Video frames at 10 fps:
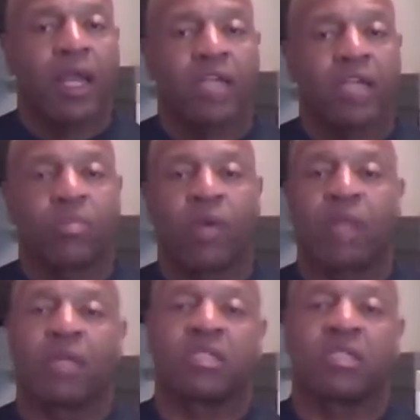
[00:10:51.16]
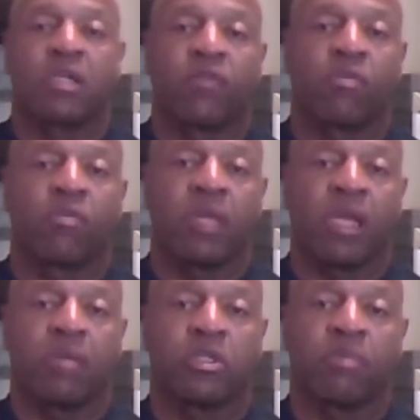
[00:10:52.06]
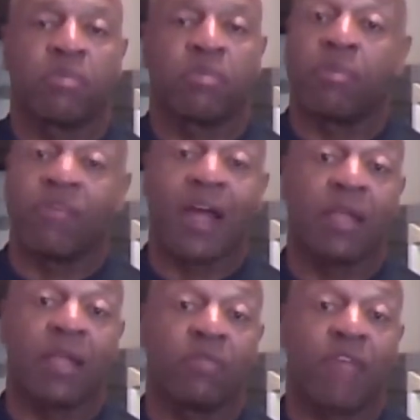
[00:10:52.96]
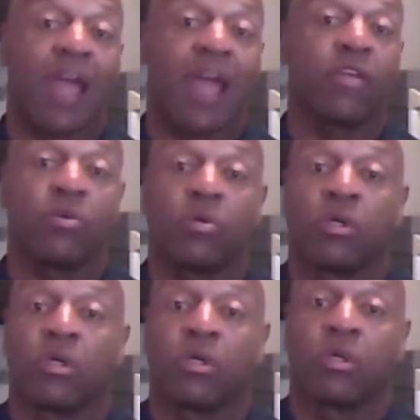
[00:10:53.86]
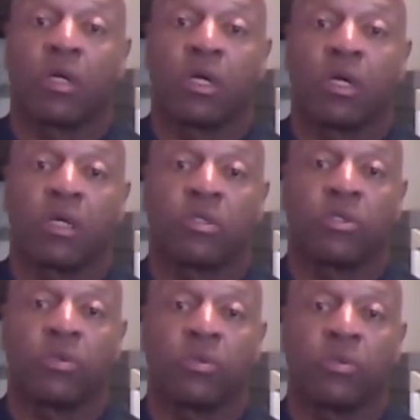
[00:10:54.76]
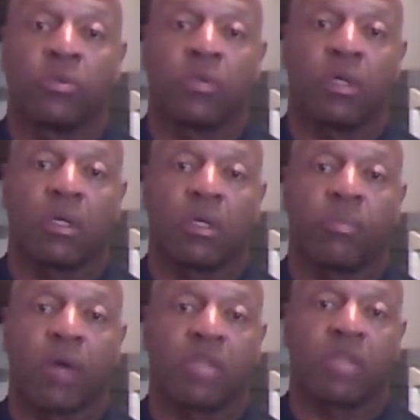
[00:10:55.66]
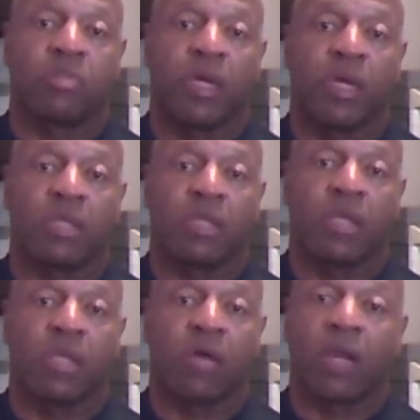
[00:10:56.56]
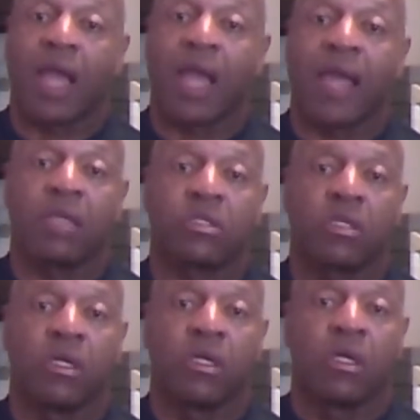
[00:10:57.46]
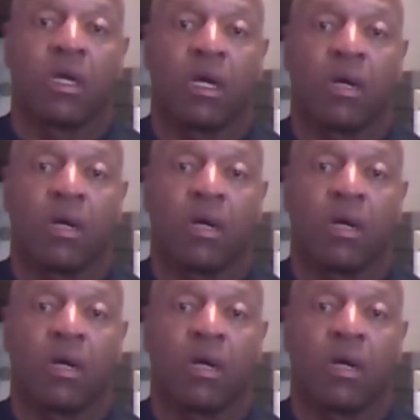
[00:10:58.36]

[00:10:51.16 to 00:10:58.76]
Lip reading: to pride myself on being able to providing value to prospects and our clients. I